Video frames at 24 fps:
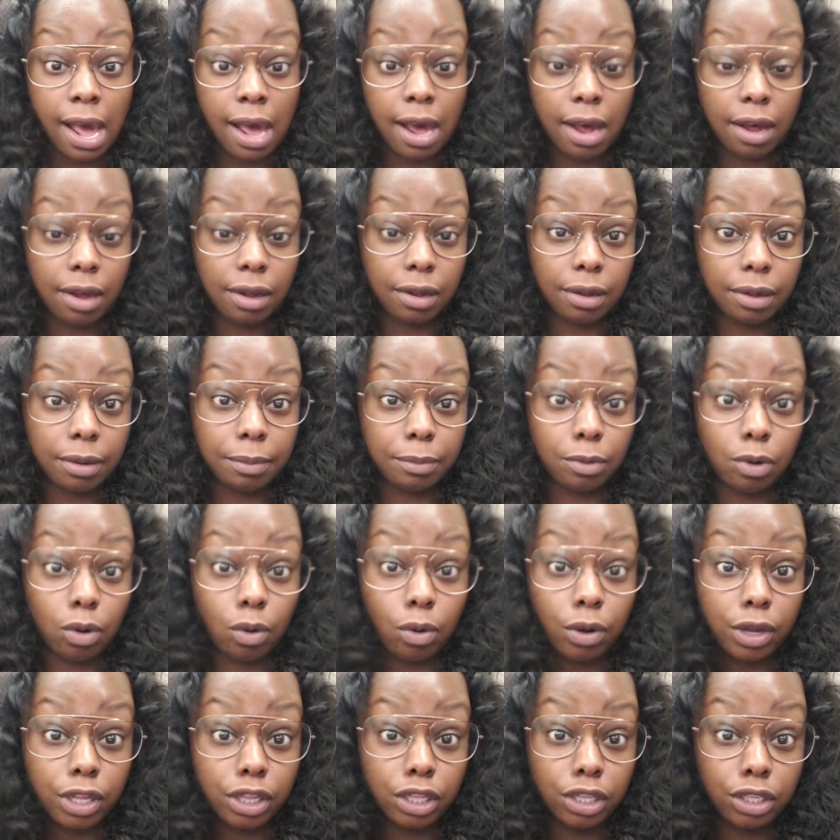
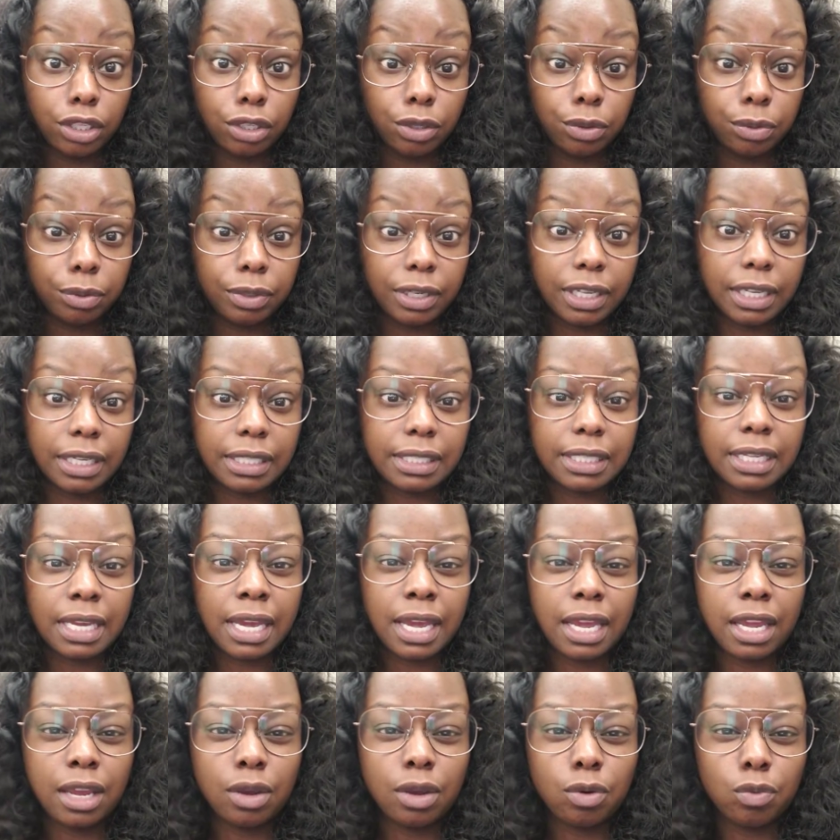On the unit,
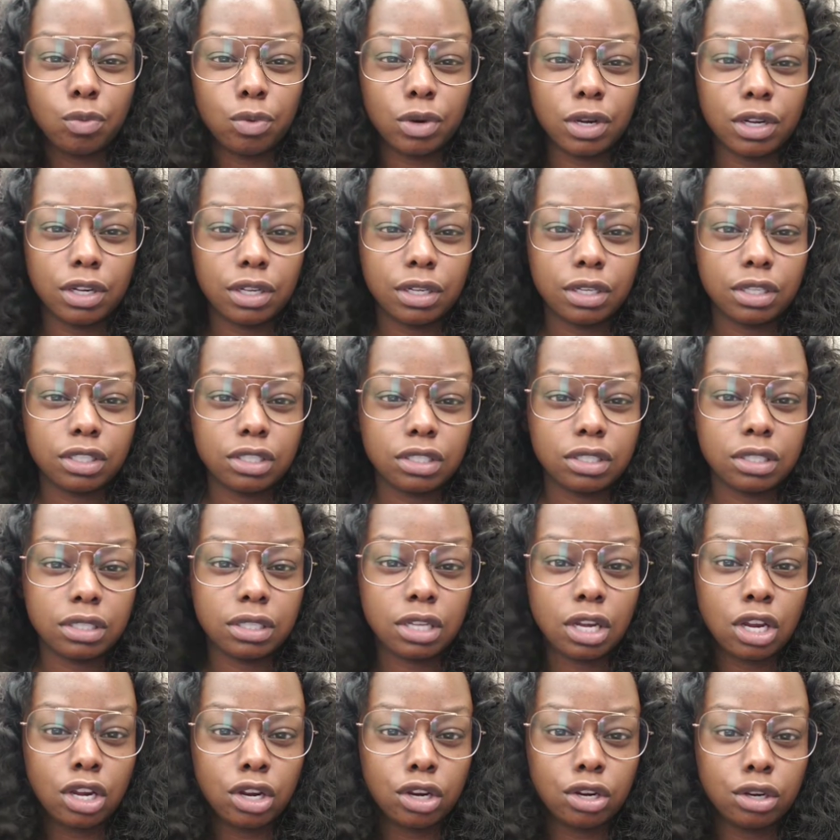it was
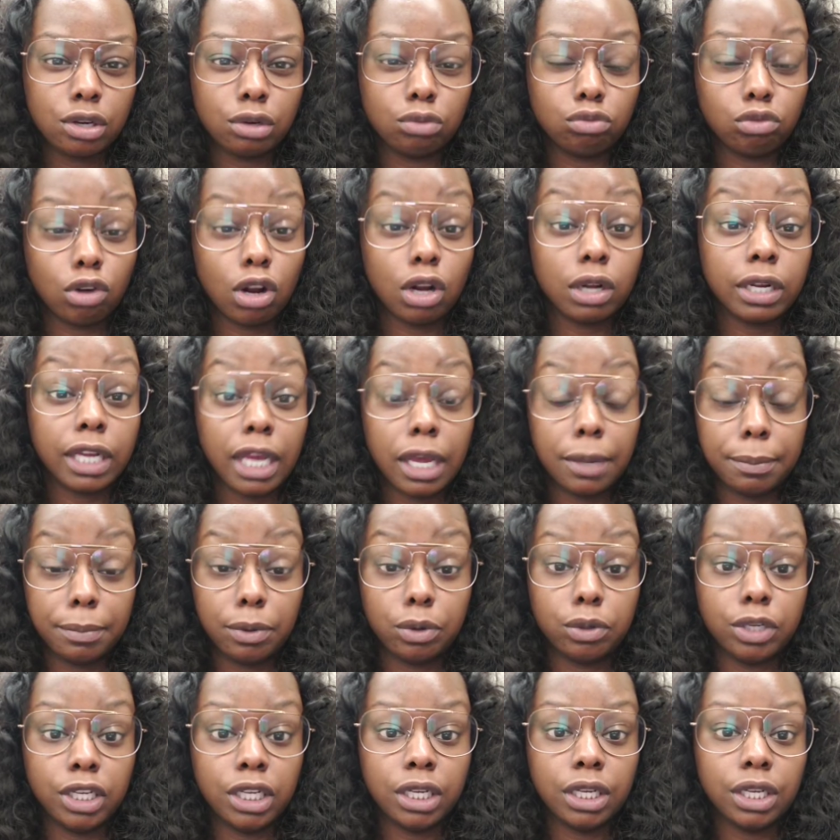her raw
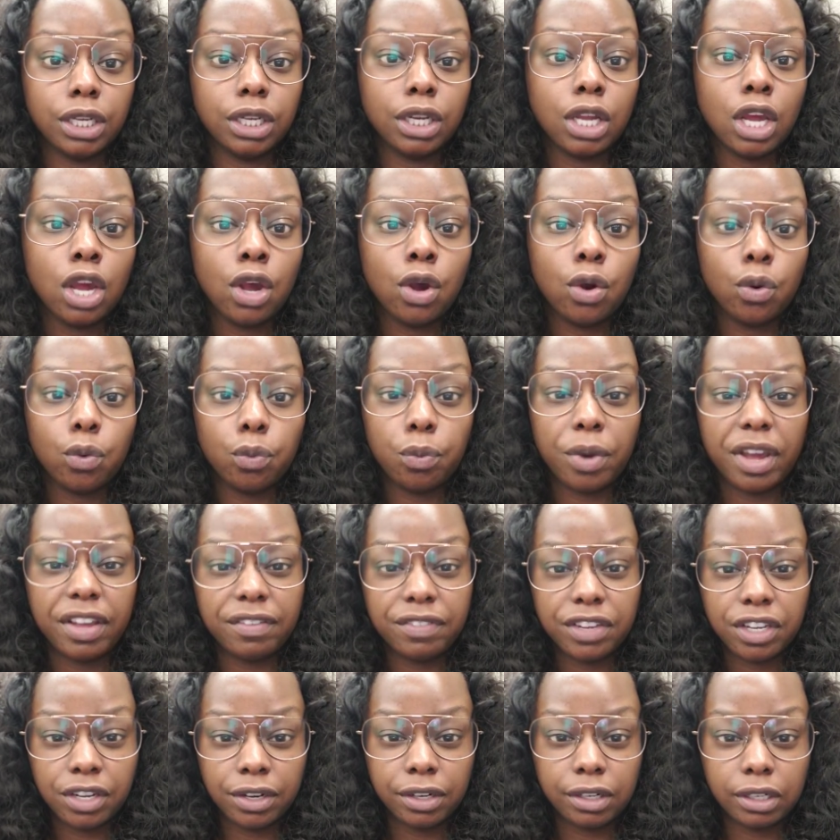Cambodian
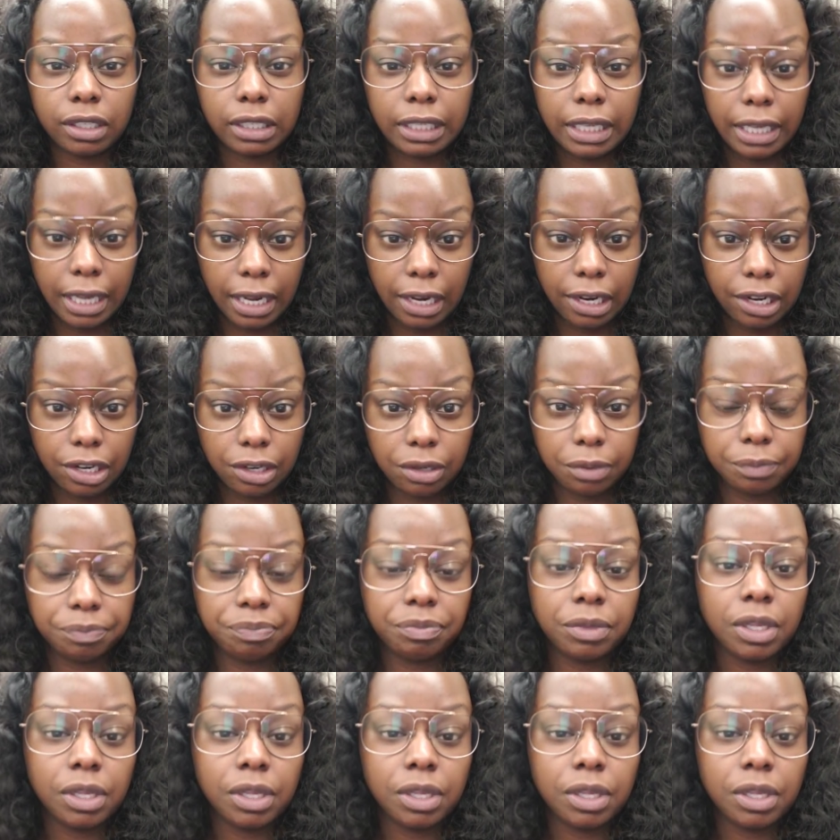wavy curly hair.